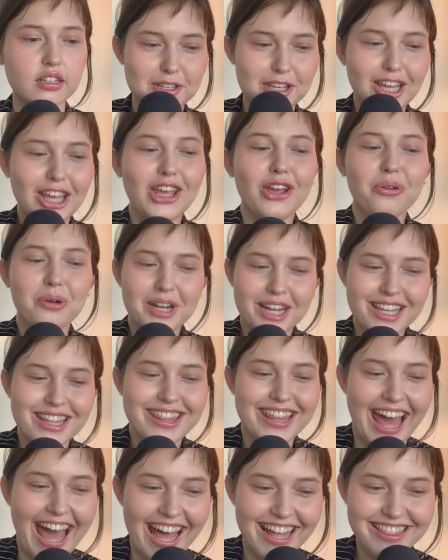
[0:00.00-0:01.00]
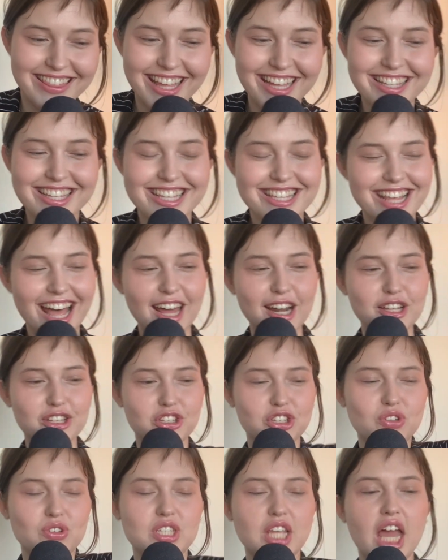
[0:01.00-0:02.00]
hearing that, they decided
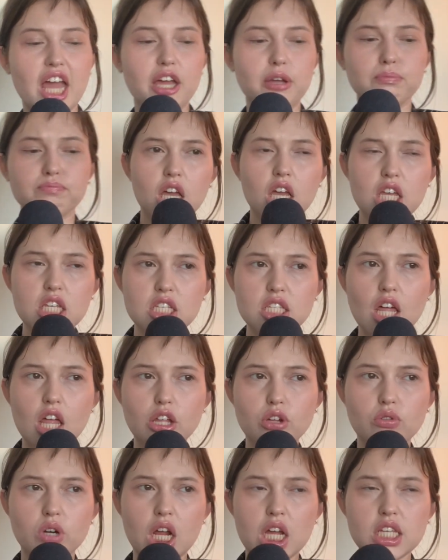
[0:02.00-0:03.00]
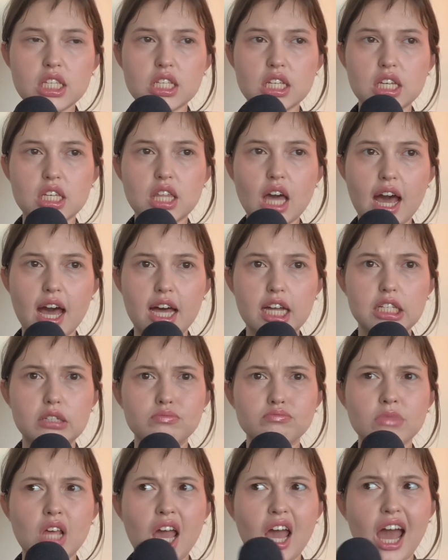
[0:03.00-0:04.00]
to say, isn't that crazy that
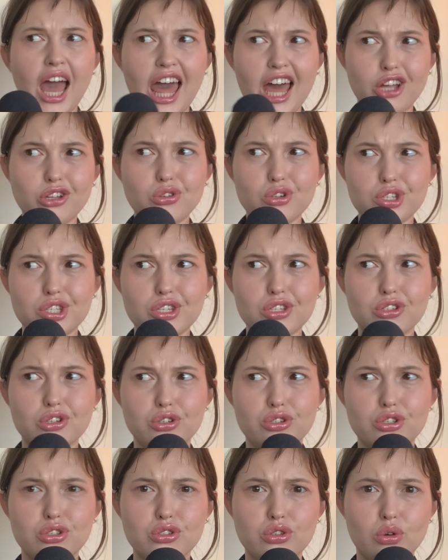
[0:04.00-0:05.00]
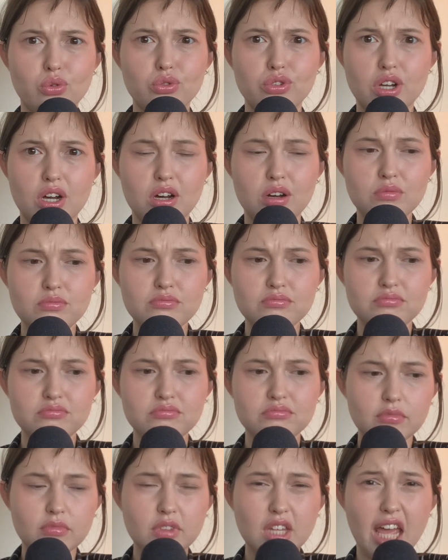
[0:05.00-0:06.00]
actresses are so dumb
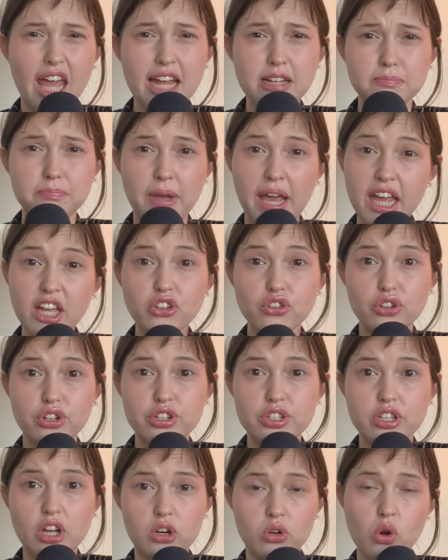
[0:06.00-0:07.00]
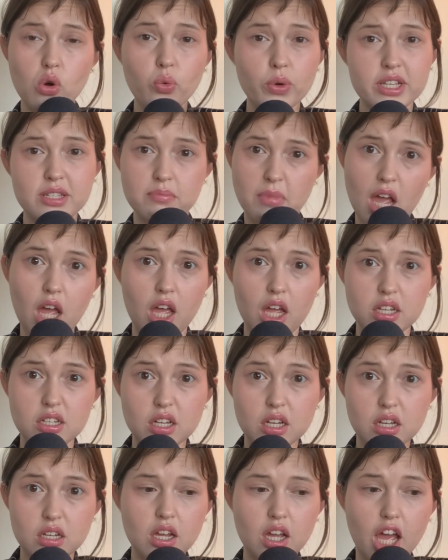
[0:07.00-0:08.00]
and painters are always
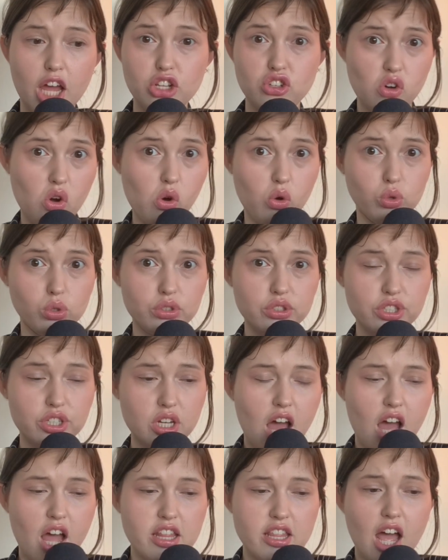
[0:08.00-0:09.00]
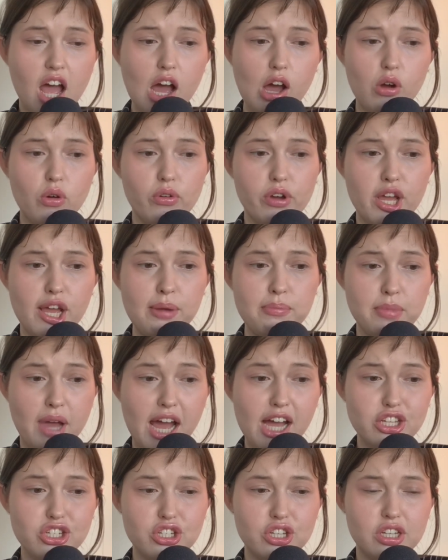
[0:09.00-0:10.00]
men and old? Now
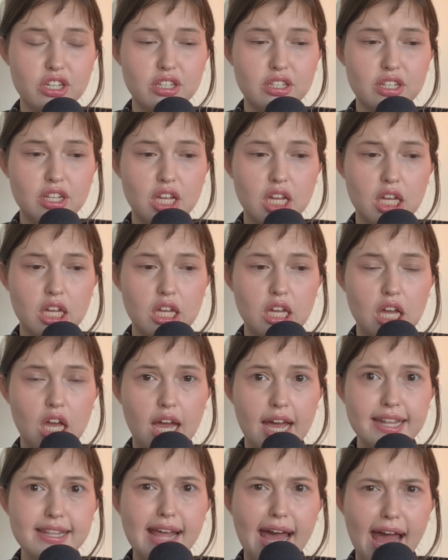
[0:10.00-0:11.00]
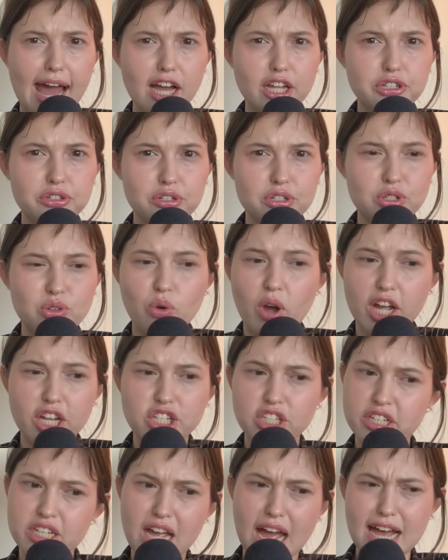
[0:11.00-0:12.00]
imagine an actress who
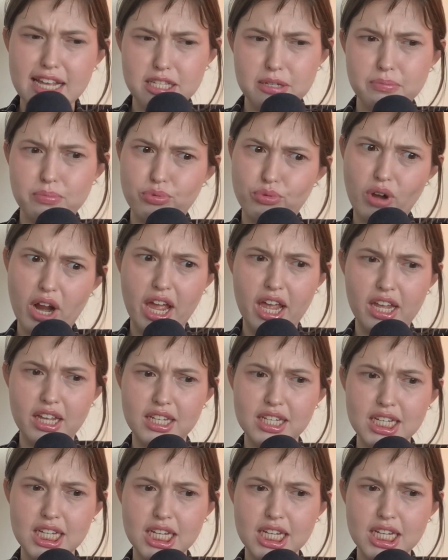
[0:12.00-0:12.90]
actually has a brain,